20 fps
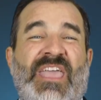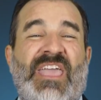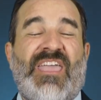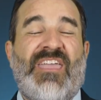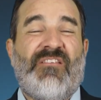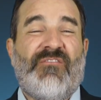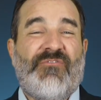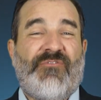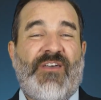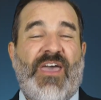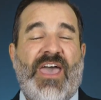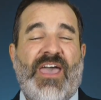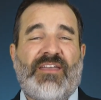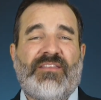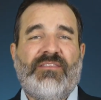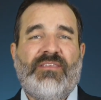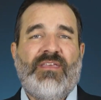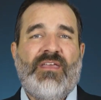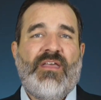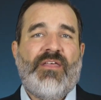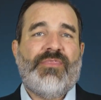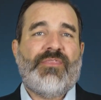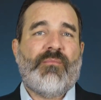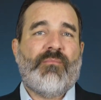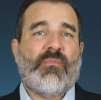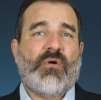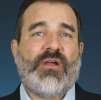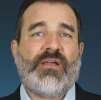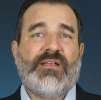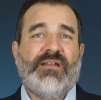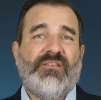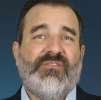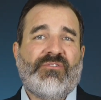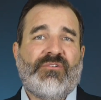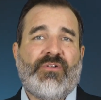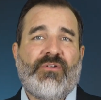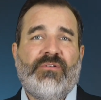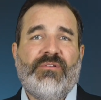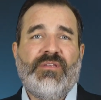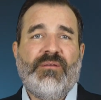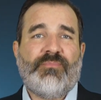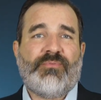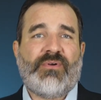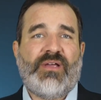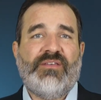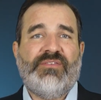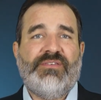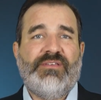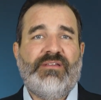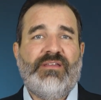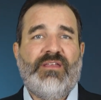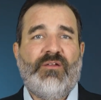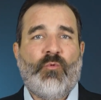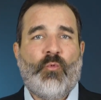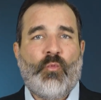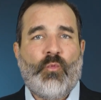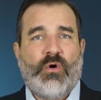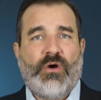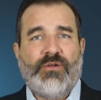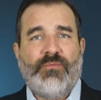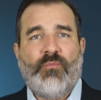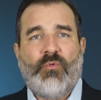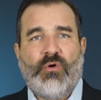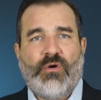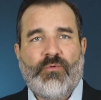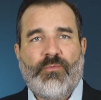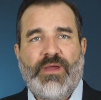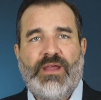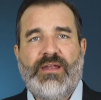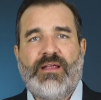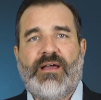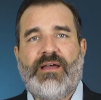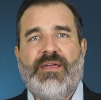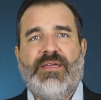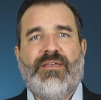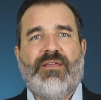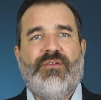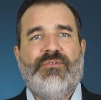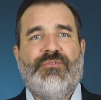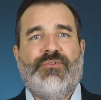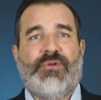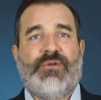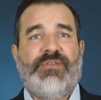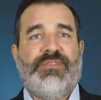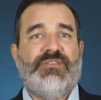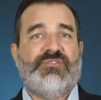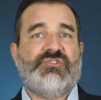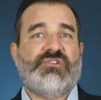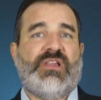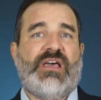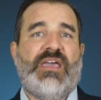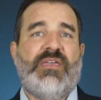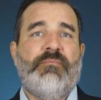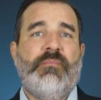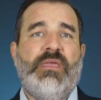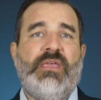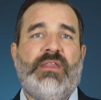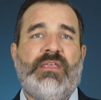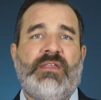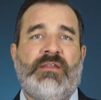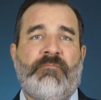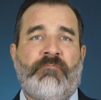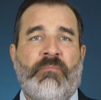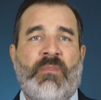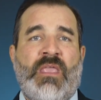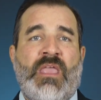In fact, the market is currently pricing in one more rate hike during the July meeting,